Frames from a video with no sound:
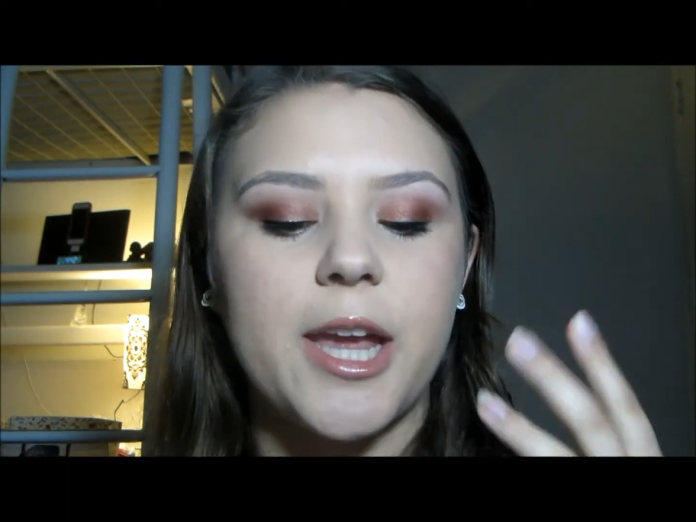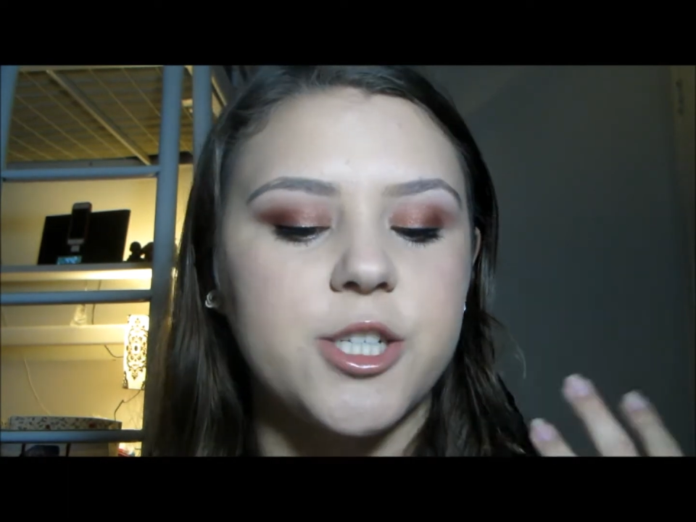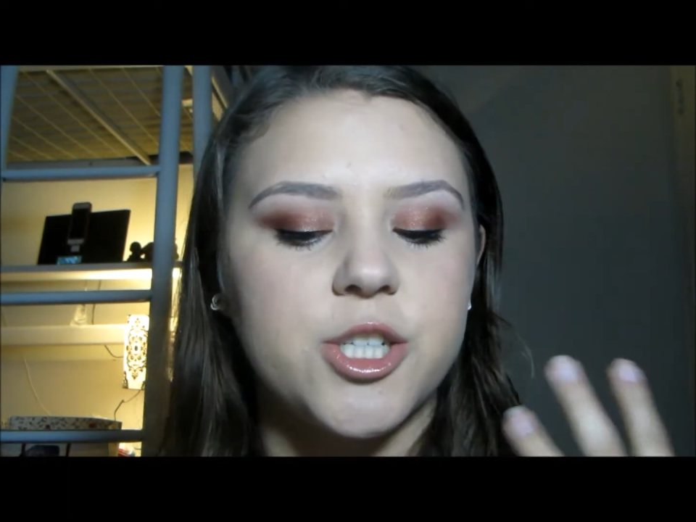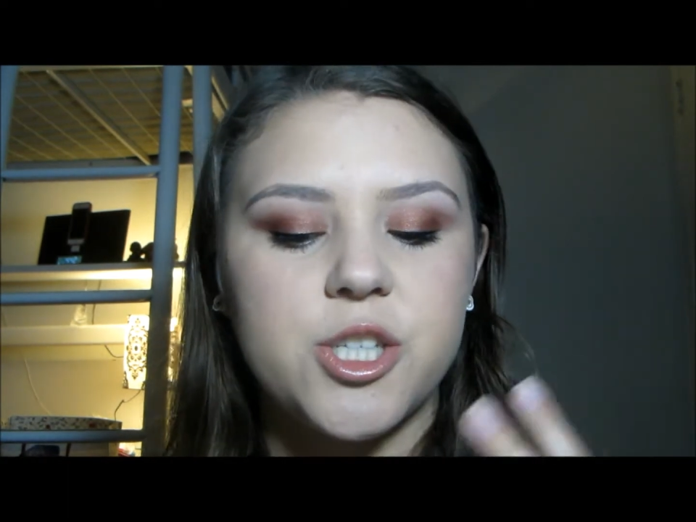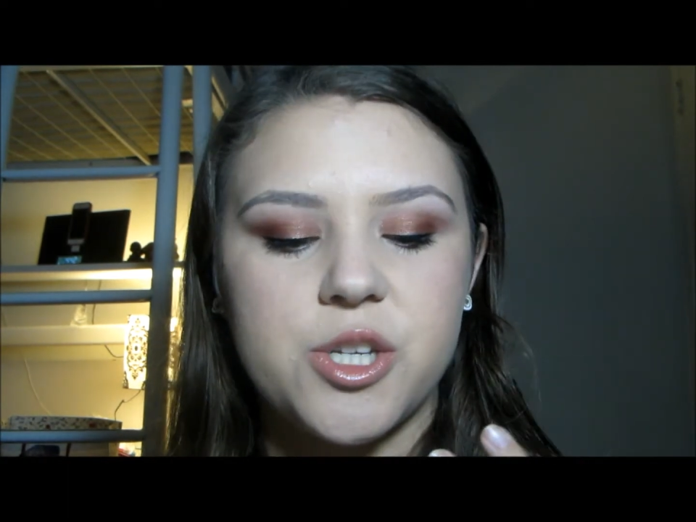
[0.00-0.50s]
I
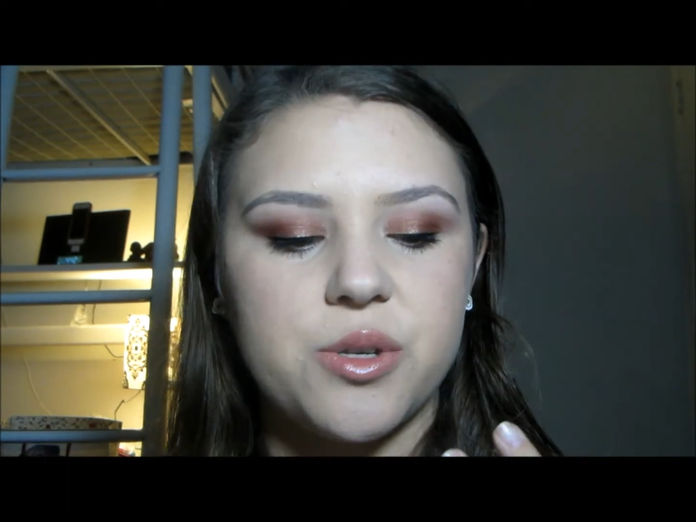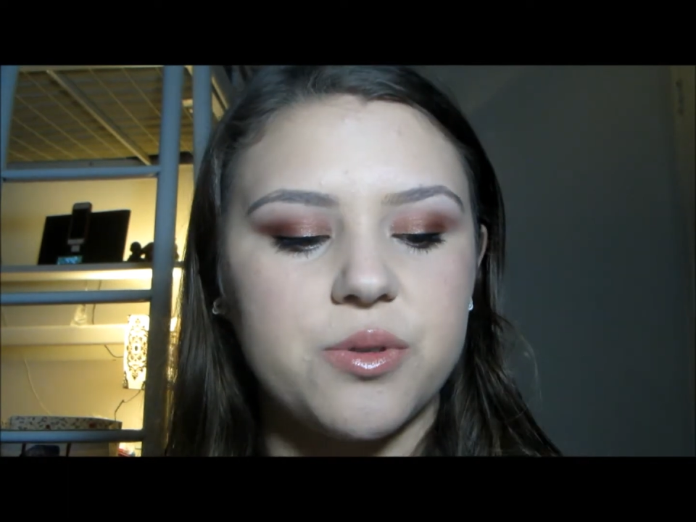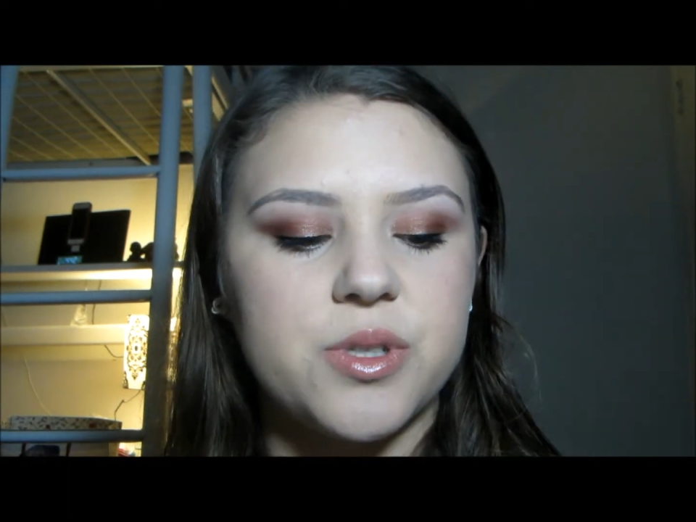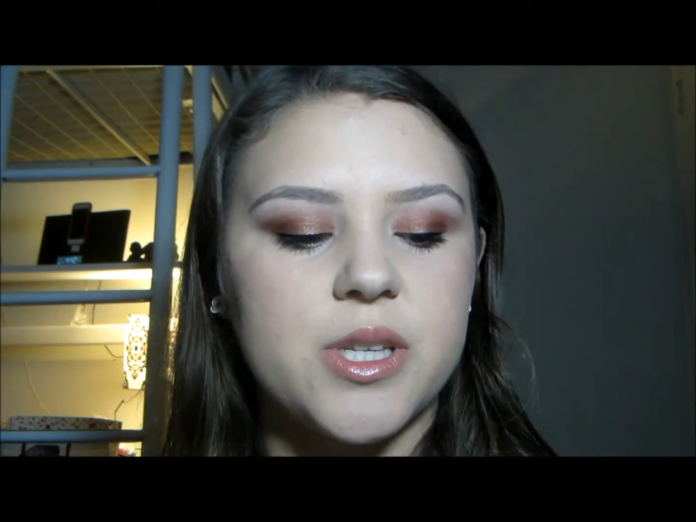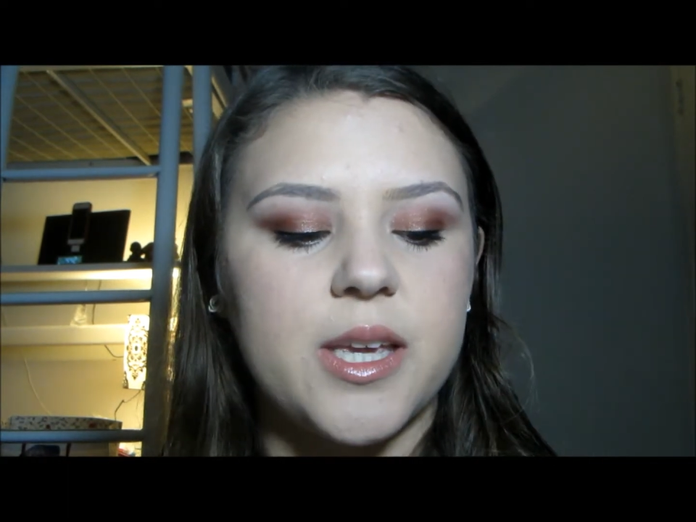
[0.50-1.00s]
just
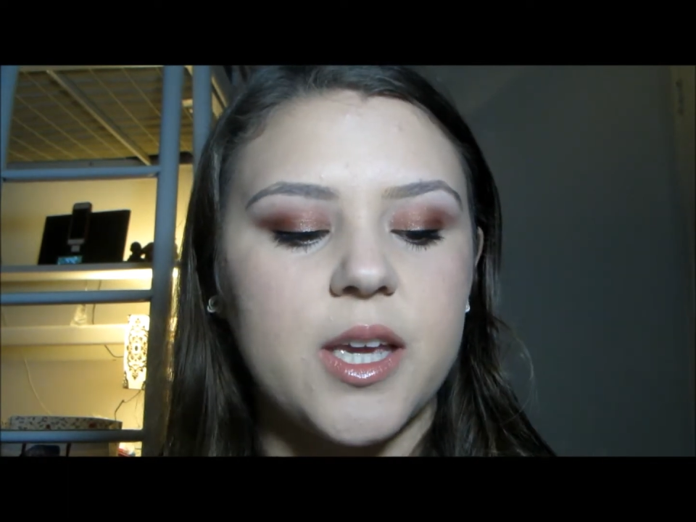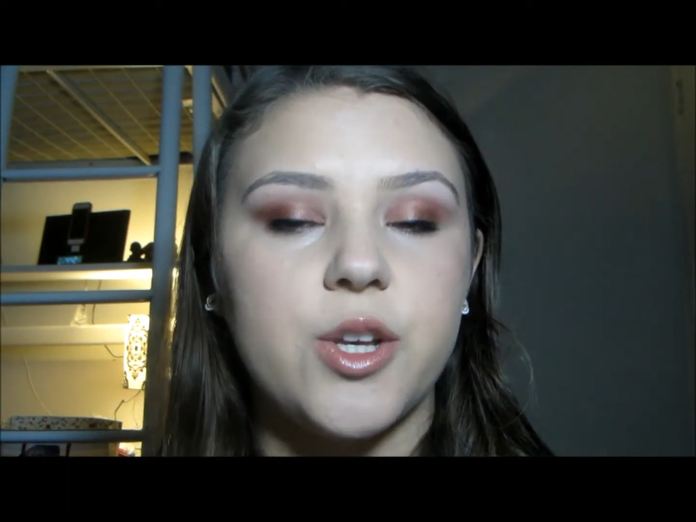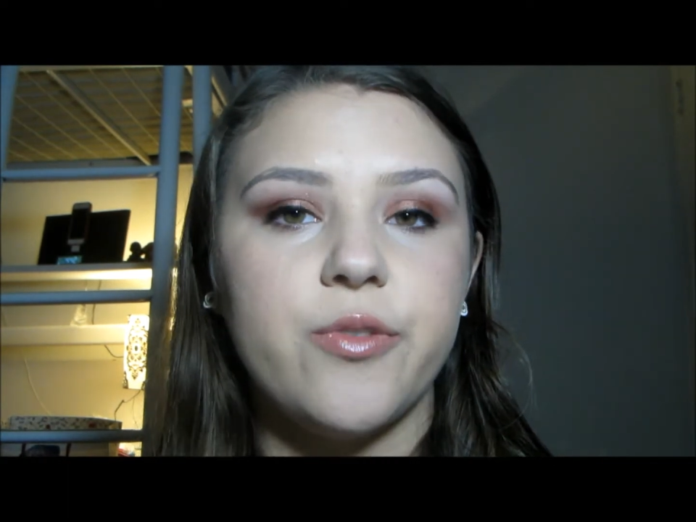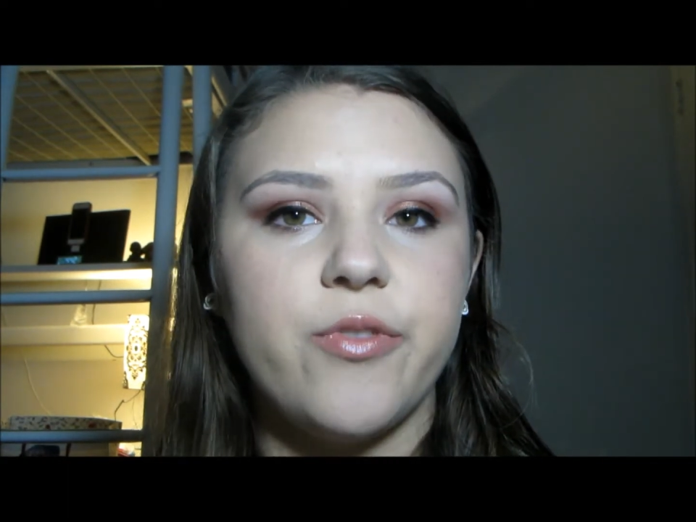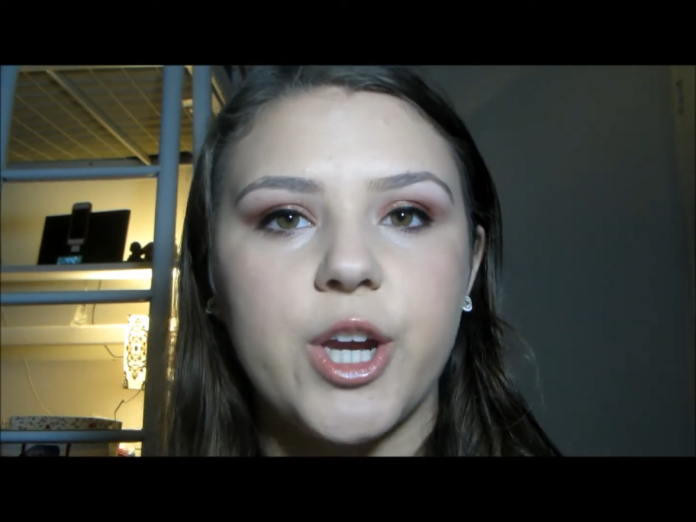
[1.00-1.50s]
used like a
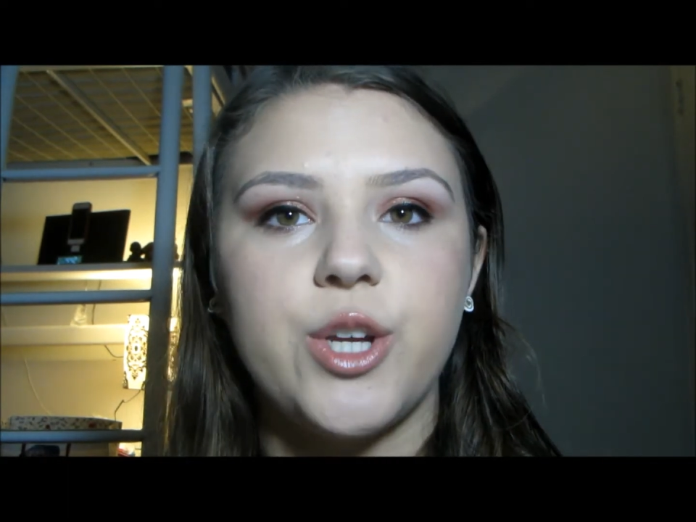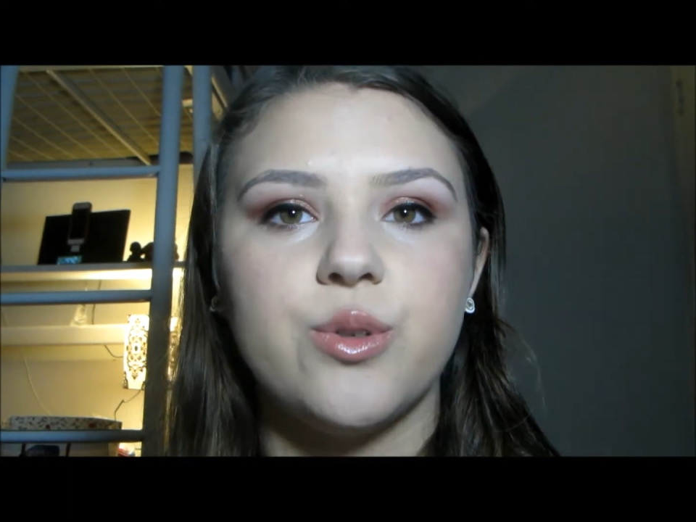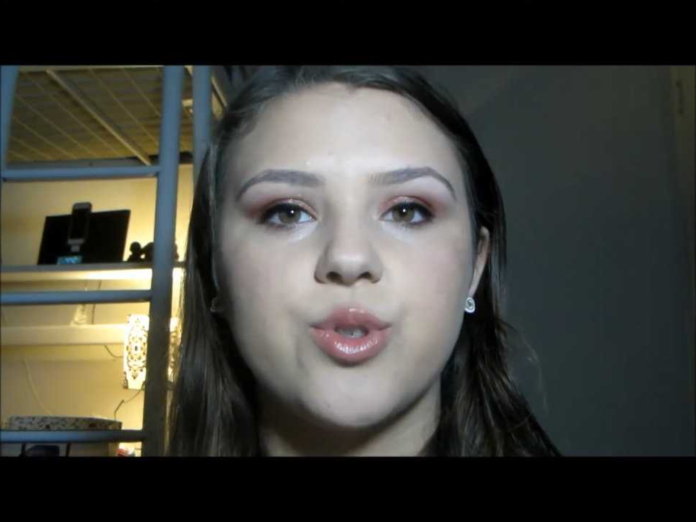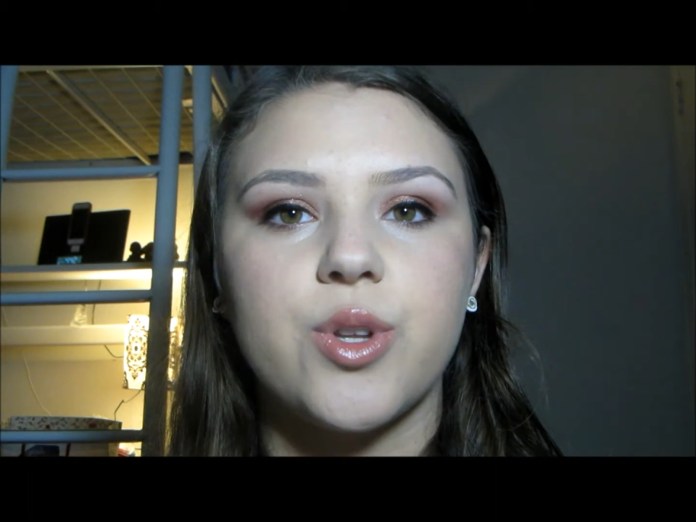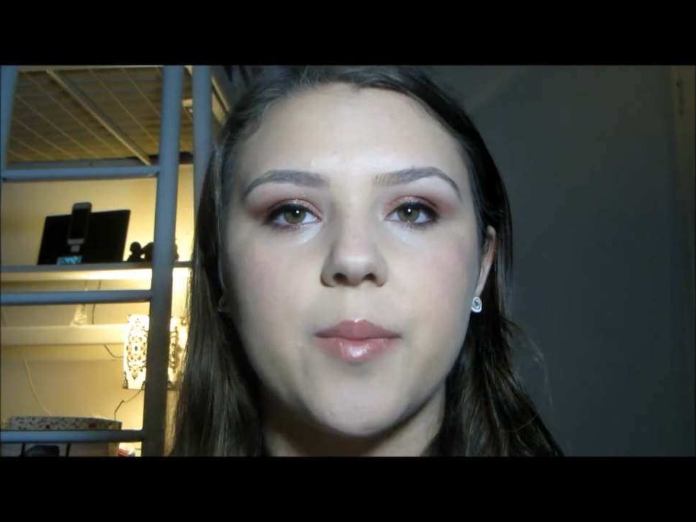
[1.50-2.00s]
very
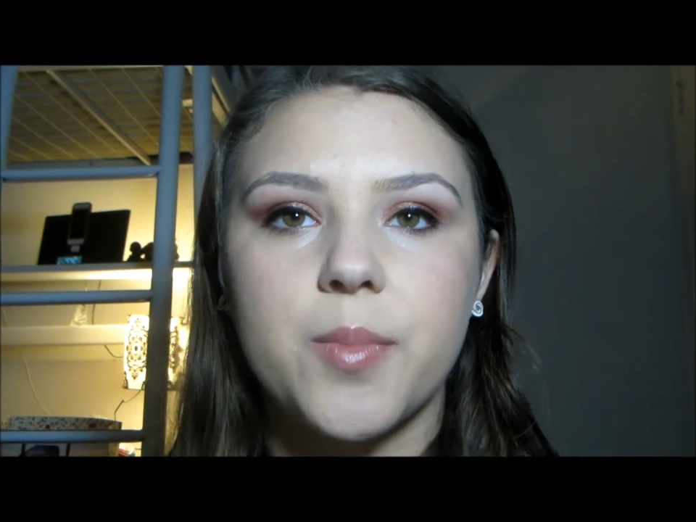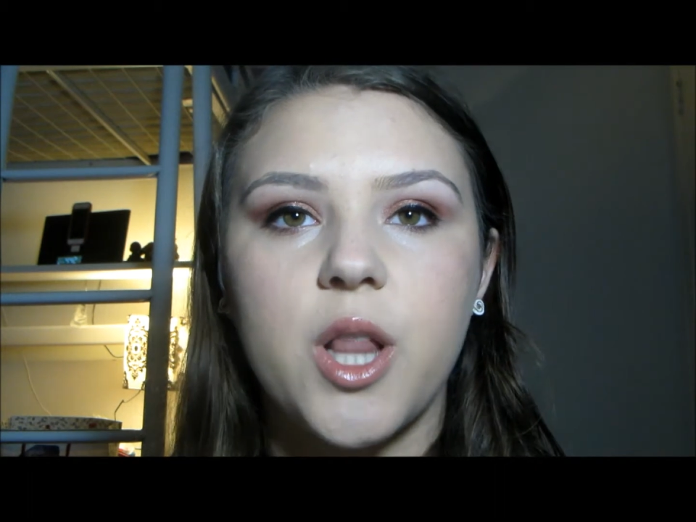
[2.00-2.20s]
neutral lip